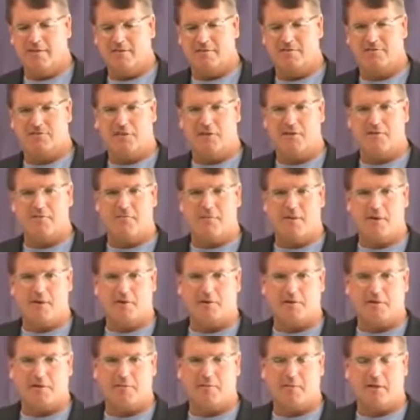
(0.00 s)
the state of
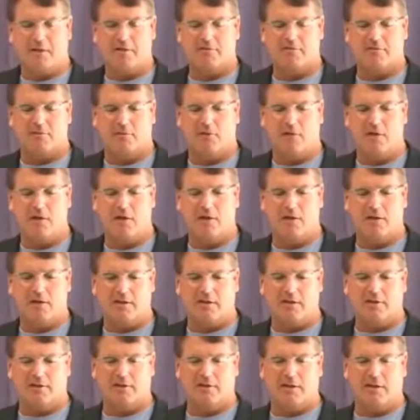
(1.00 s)
Maryland passed a law
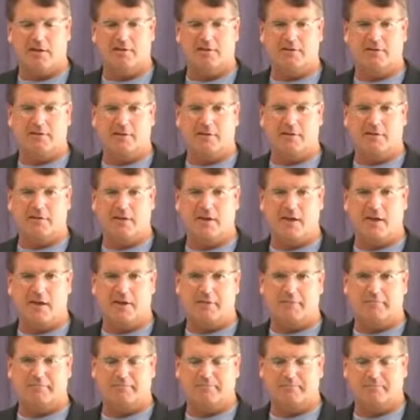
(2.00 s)
in
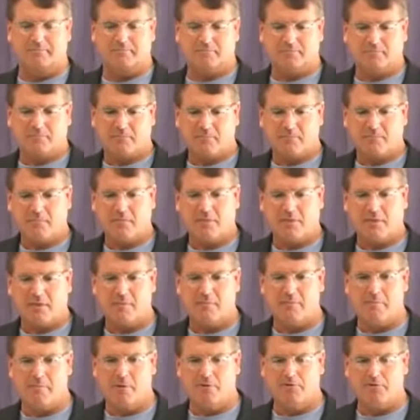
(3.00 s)
1999
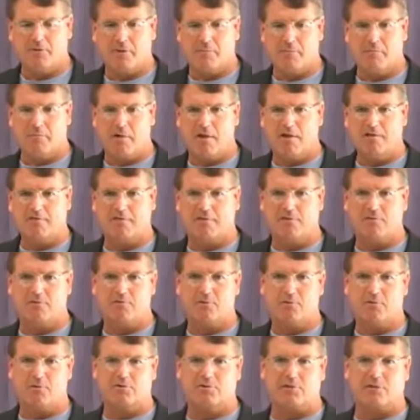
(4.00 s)
imposing price
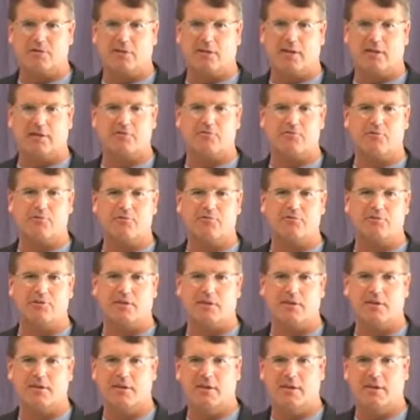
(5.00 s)
controls on
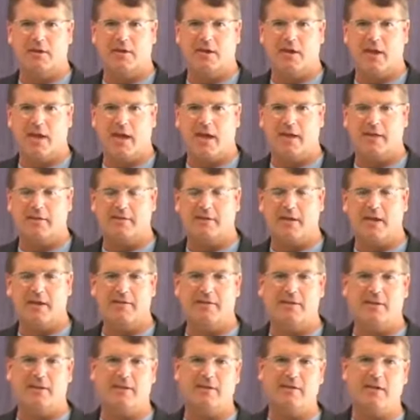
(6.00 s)
electricity at
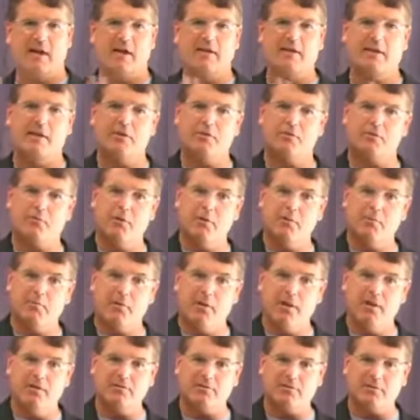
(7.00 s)
1993
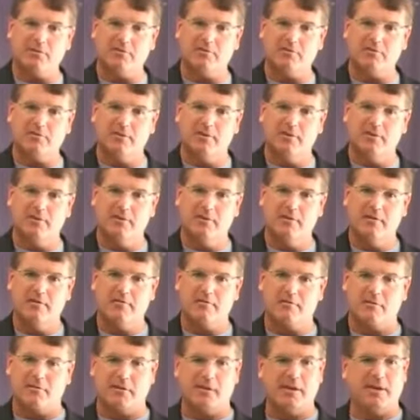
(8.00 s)
prices
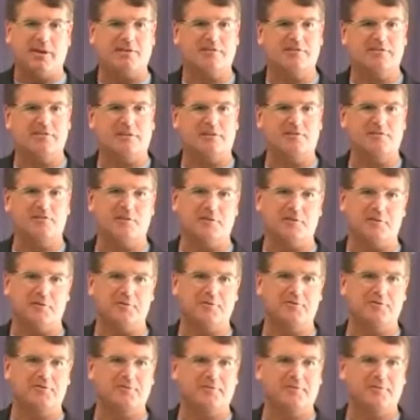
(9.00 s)
for the next 6
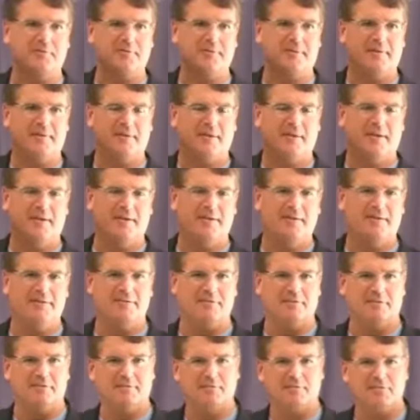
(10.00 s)
years.
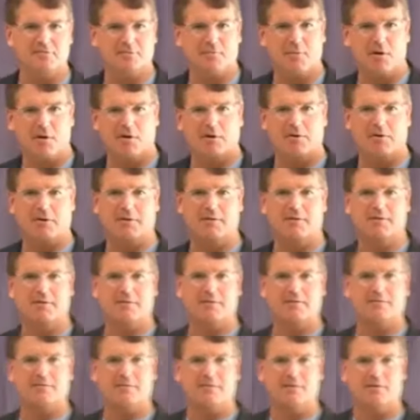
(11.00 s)
So smart, huh?
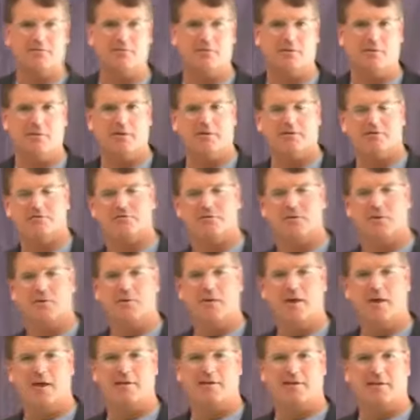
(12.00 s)

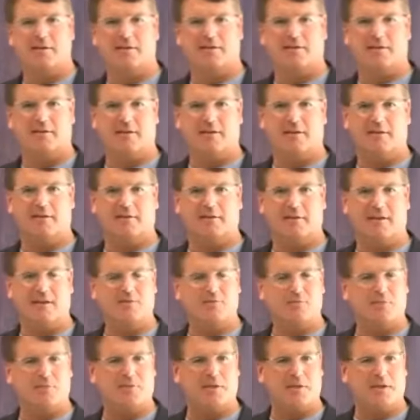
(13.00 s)
And
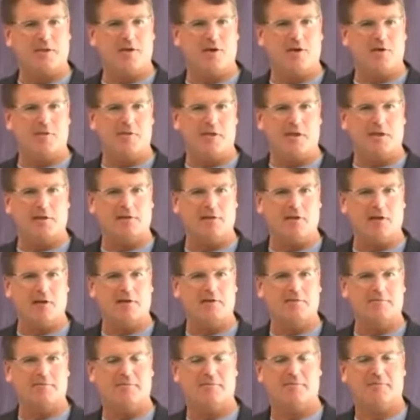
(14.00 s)
guess what they called that
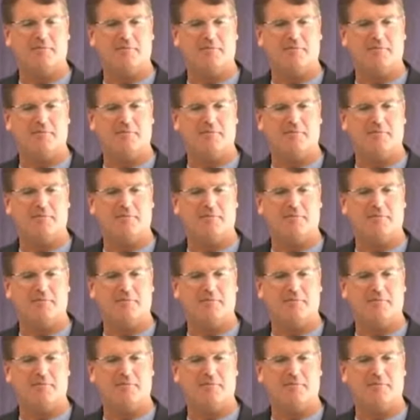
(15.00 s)
law?